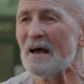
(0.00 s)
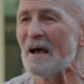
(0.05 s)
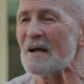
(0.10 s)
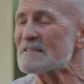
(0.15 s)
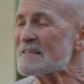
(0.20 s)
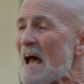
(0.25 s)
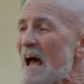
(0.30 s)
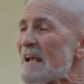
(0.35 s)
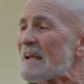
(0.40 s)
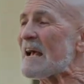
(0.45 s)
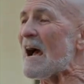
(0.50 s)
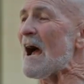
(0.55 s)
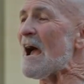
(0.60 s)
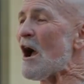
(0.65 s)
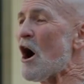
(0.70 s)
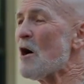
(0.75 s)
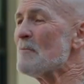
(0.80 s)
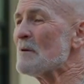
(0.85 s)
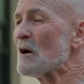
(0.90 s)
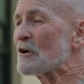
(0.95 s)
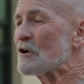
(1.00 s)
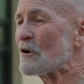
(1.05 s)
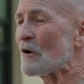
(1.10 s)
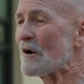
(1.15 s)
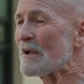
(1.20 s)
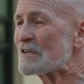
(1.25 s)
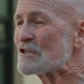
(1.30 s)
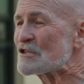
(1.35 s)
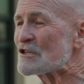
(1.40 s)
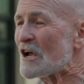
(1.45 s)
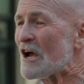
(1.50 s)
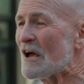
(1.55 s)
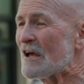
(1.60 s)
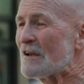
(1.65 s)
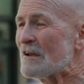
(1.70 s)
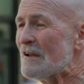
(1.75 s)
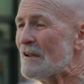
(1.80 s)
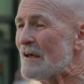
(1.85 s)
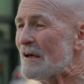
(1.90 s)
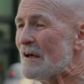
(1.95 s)
It's okay, I'm a
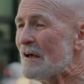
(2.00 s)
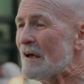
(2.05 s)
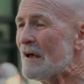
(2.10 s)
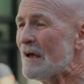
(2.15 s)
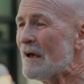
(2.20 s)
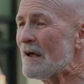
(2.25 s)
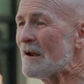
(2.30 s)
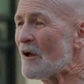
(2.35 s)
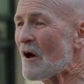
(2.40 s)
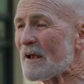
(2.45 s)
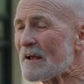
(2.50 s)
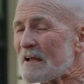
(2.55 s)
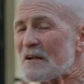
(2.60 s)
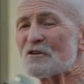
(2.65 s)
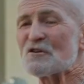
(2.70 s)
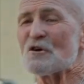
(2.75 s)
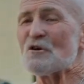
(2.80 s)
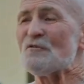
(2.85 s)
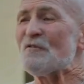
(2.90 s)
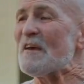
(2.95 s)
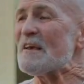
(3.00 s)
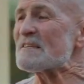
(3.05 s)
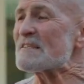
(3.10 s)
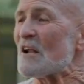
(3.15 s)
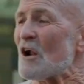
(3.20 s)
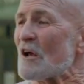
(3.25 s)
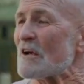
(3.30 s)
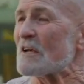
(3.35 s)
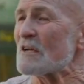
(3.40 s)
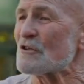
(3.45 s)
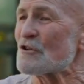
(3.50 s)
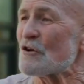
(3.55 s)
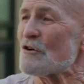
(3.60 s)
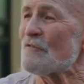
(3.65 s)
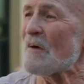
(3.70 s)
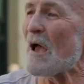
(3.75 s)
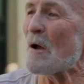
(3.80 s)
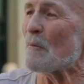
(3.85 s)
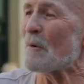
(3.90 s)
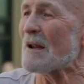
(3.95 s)
Christian and I can do this and I can do
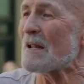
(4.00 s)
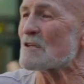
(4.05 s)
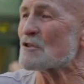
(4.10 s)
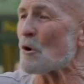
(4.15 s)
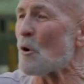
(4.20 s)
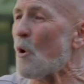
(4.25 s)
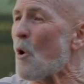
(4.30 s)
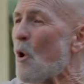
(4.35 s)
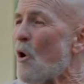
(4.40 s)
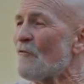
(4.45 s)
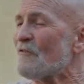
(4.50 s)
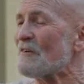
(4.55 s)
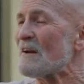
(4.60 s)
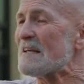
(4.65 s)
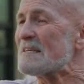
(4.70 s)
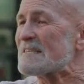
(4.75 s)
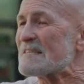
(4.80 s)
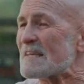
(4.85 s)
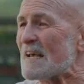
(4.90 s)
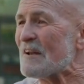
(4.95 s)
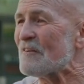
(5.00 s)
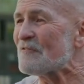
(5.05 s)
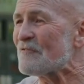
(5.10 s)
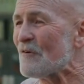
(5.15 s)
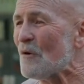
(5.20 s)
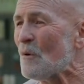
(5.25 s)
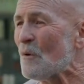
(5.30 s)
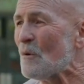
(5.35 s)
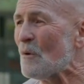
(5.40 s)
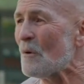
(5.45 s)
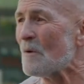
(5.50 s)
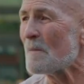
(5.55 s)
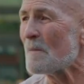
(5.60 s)
that when it's awfully sinful.